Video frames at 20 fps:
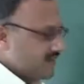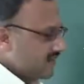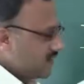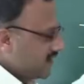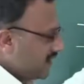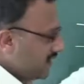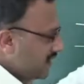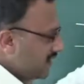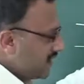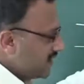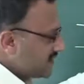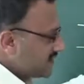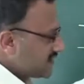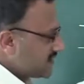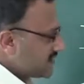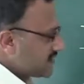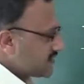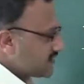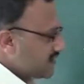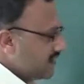
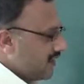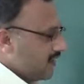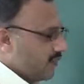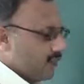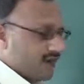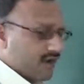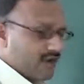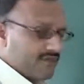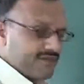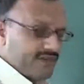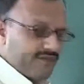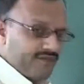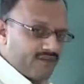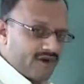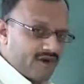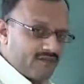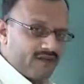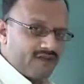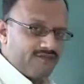is one of the form of